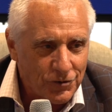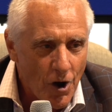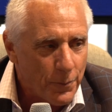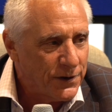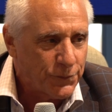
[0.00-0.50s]

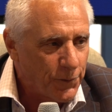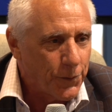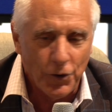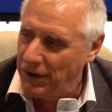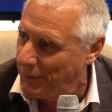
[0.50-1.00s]
topics for
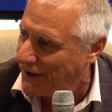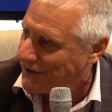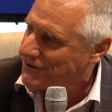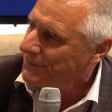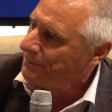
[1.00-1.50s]
30
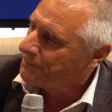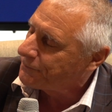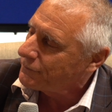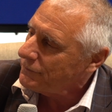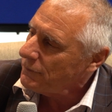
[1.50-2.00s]
minutes.
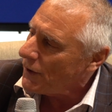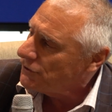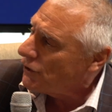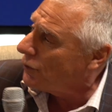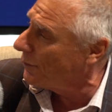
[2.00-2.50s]

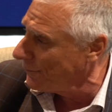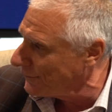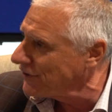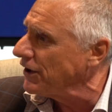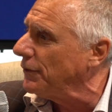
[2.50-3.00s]
So,
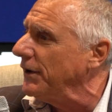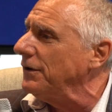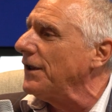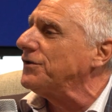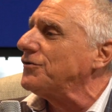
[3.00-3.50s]

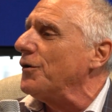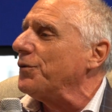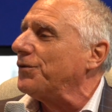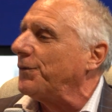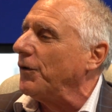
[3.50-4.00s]
gentlemen, let's start
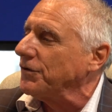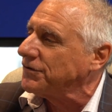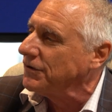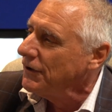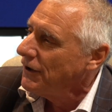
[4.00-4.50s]
with the
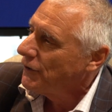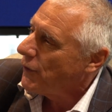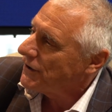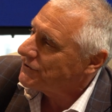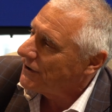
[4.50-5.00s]
first
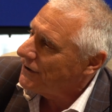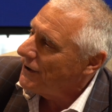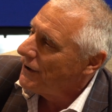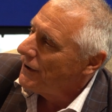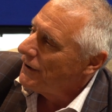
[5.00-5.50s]
question.
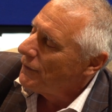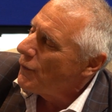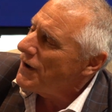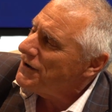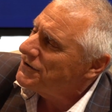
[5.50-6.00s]

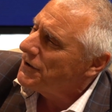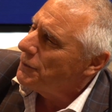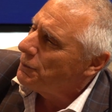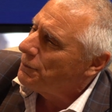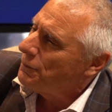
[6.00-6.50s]
What is
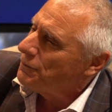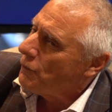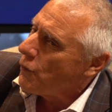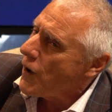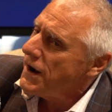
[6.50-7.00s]
the
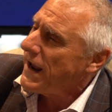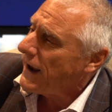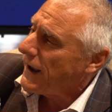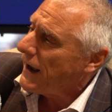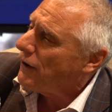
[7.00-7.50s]
one
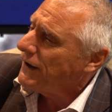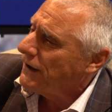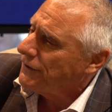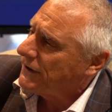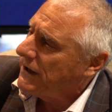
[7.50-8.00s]

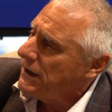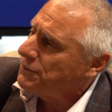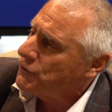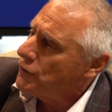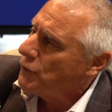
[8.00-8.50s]
area that
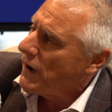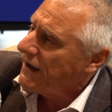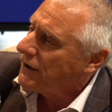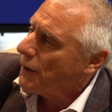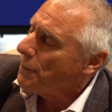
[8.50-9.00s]
keeps you
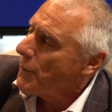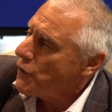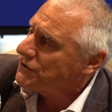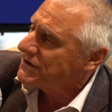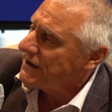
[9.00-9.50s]
awake
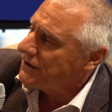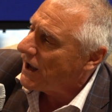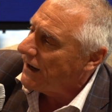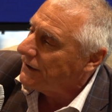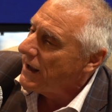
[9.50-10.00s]
most at
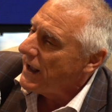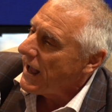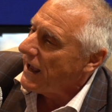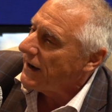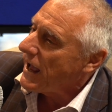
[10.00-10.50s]
night,
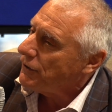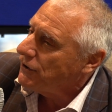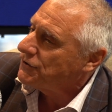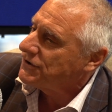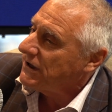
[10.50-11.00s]
and how do
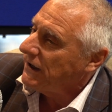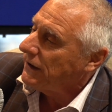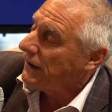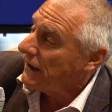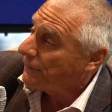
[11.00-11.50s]
you
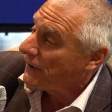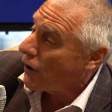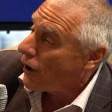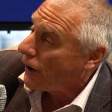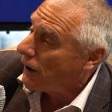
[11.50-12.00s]
see, if at
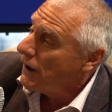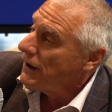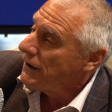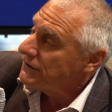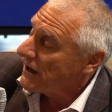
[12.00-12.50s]
all,
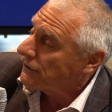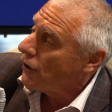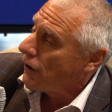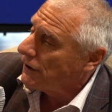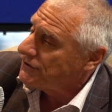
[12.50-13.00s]

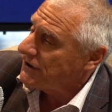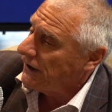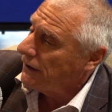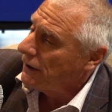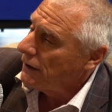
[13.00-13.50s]

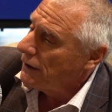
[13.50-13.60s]
technology